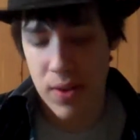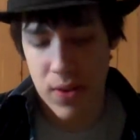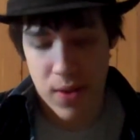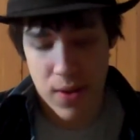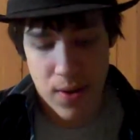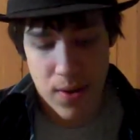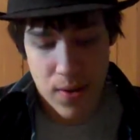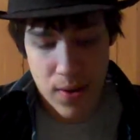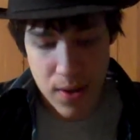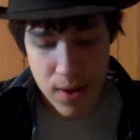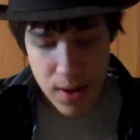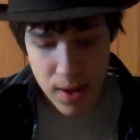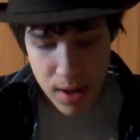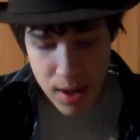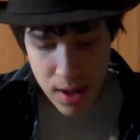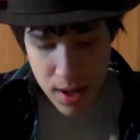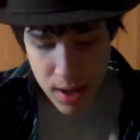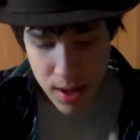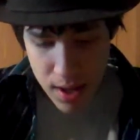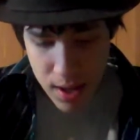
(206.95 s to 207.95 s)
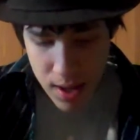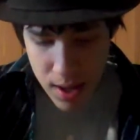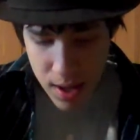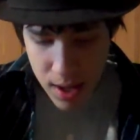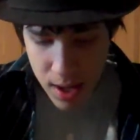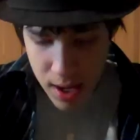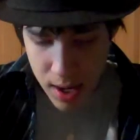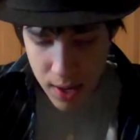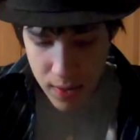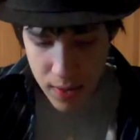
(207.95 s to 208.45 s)
So
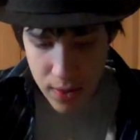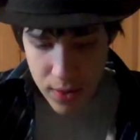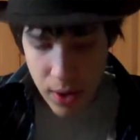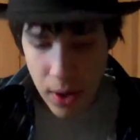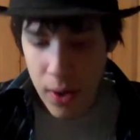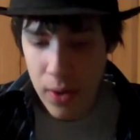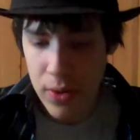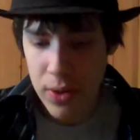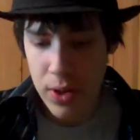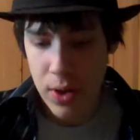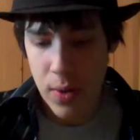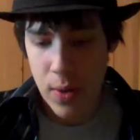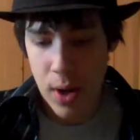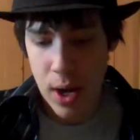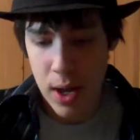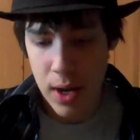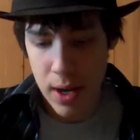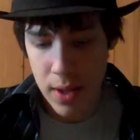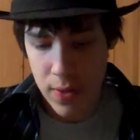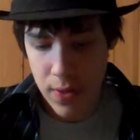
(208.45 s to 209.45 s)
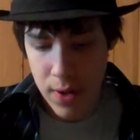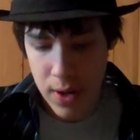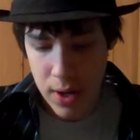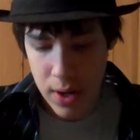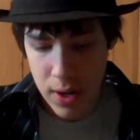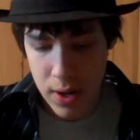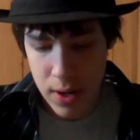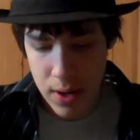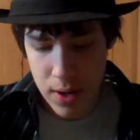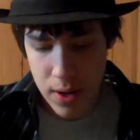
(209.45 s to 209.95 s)
there's also on it, there
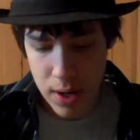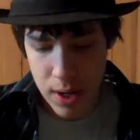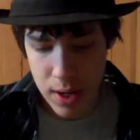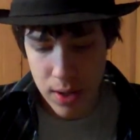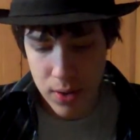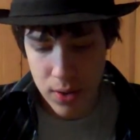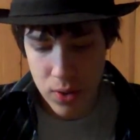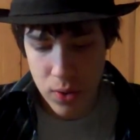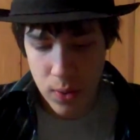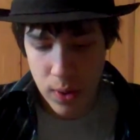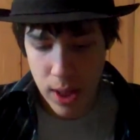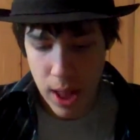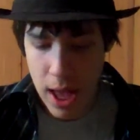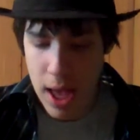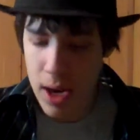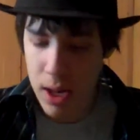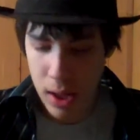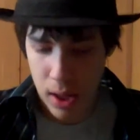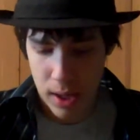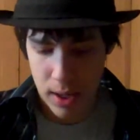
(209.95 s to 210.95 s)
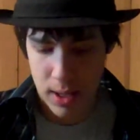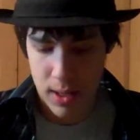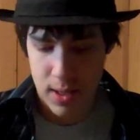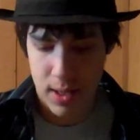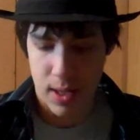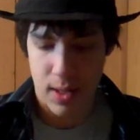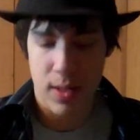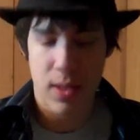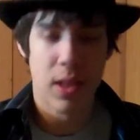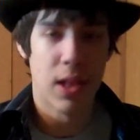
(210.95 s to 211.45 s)
are dual analog
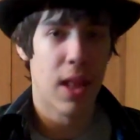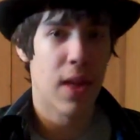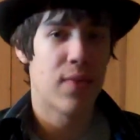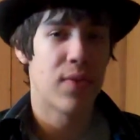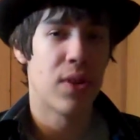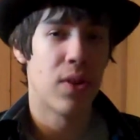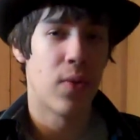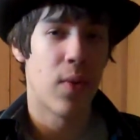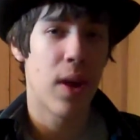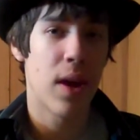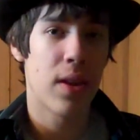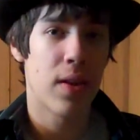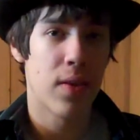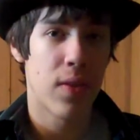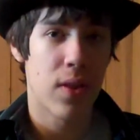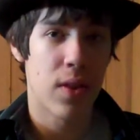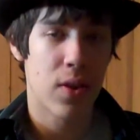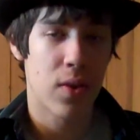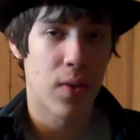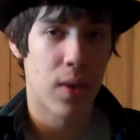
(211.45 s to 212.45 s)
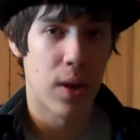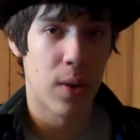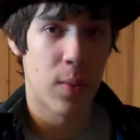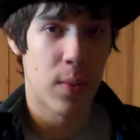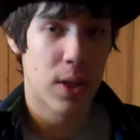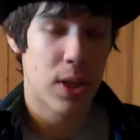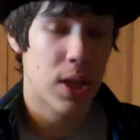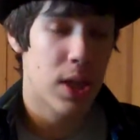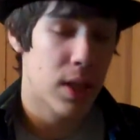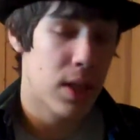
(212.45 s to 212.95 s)
sticks to the left and right of the screen,
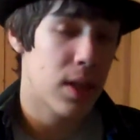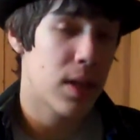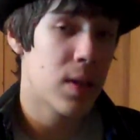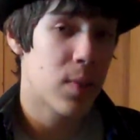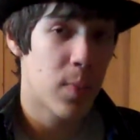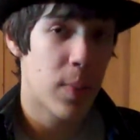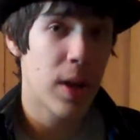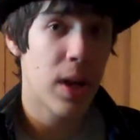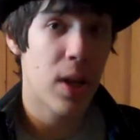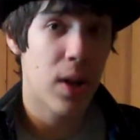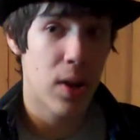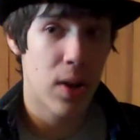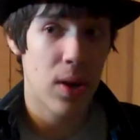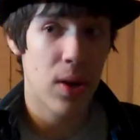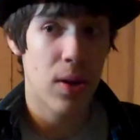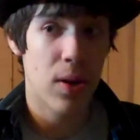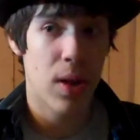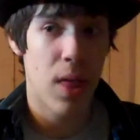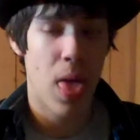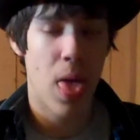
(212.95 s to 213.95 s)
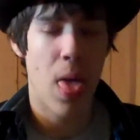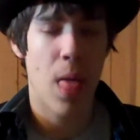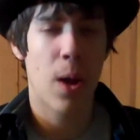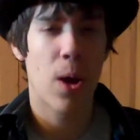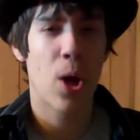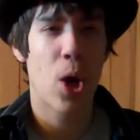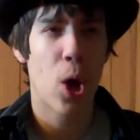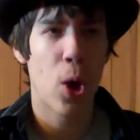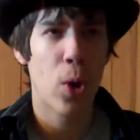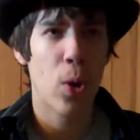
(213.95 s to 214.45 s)
which is pretty good.
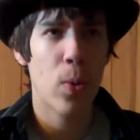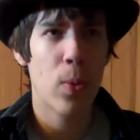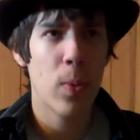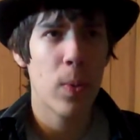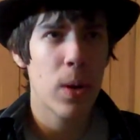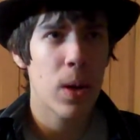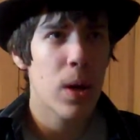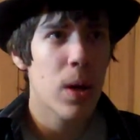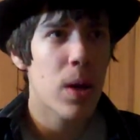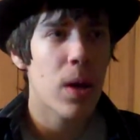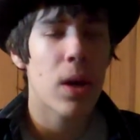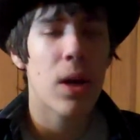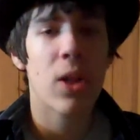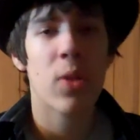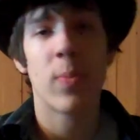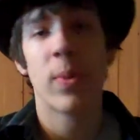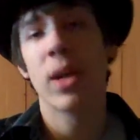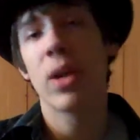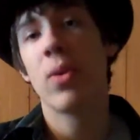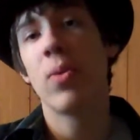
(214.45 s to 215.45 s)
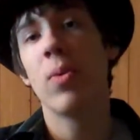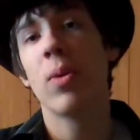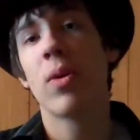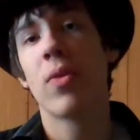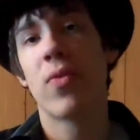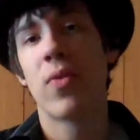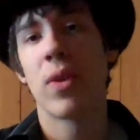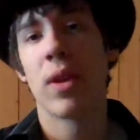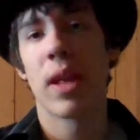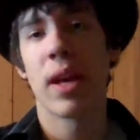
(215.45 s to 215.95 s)
It's pretty cool
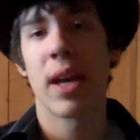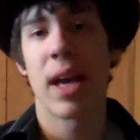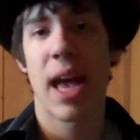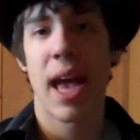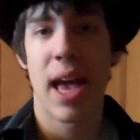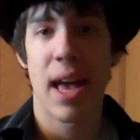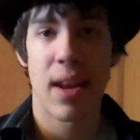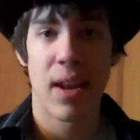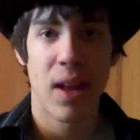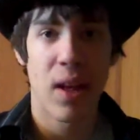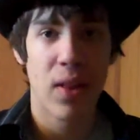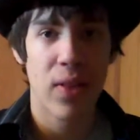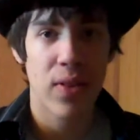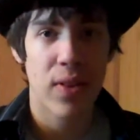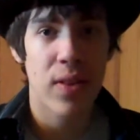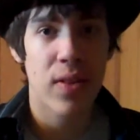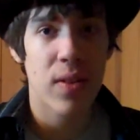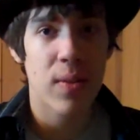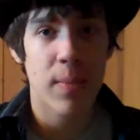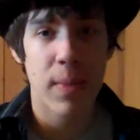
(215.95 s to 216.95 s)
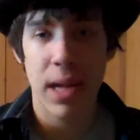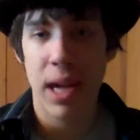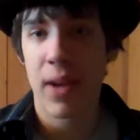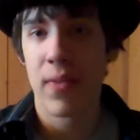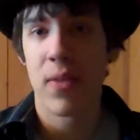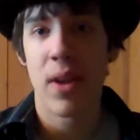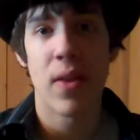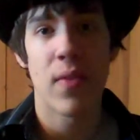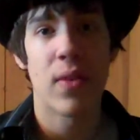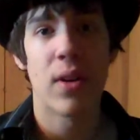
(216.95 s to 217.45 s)
for like a handheld system. Like
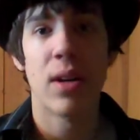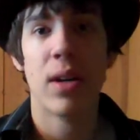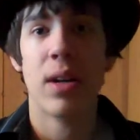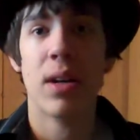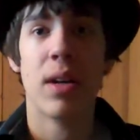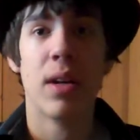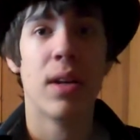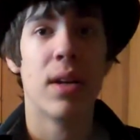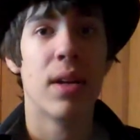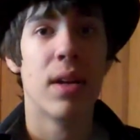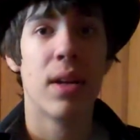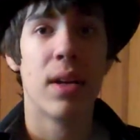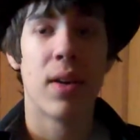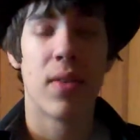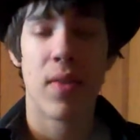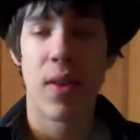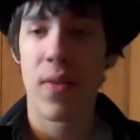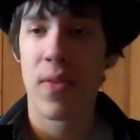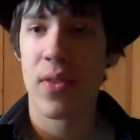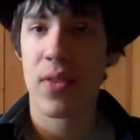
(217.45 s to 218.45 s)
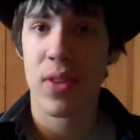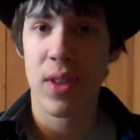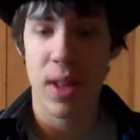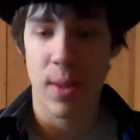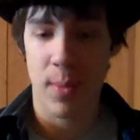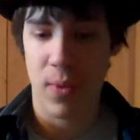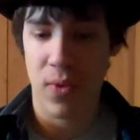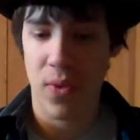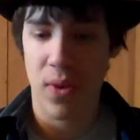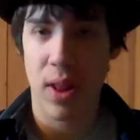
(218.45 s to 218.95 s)
I've never seen
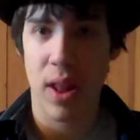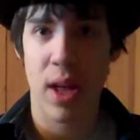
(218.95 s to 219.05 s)
that before.